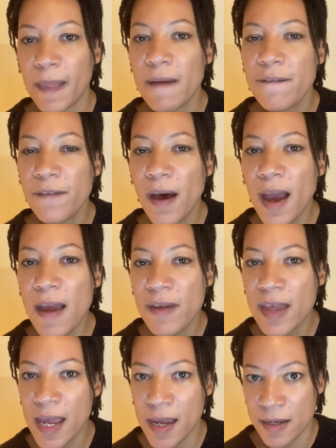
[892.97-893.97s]
Five
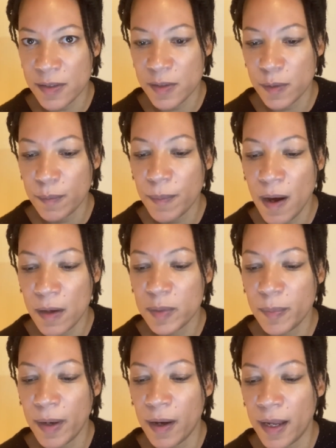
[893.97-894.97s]
years passed
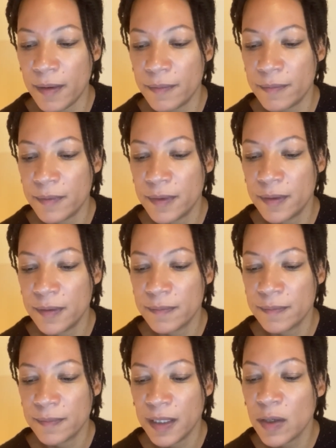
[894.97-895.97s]
by,
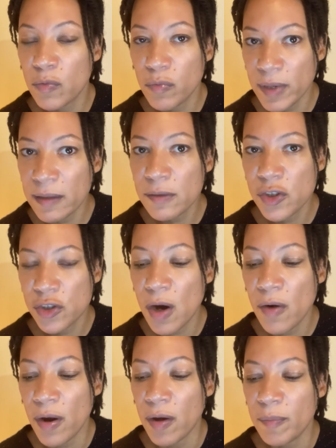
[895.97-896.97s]
and a real
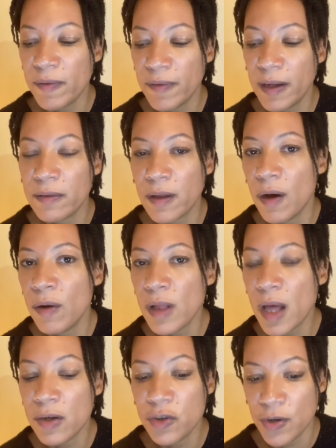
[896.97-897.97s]
sorrow befell the whole
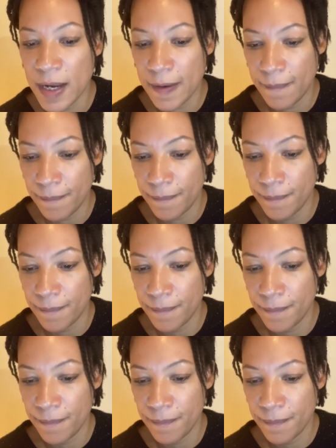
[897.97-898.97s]
country.
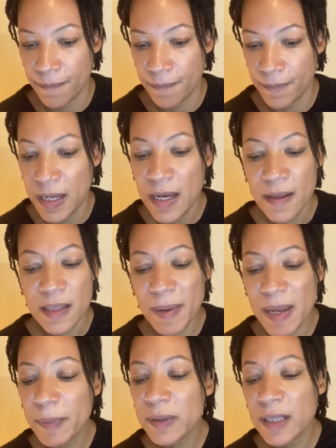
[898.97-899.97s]
The
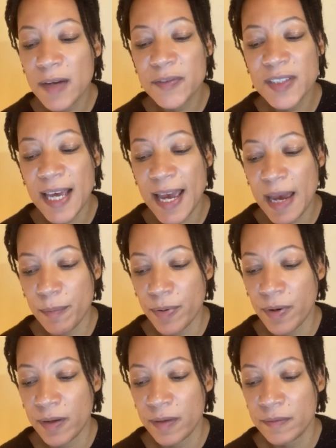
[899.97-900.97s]
people loved their emperor,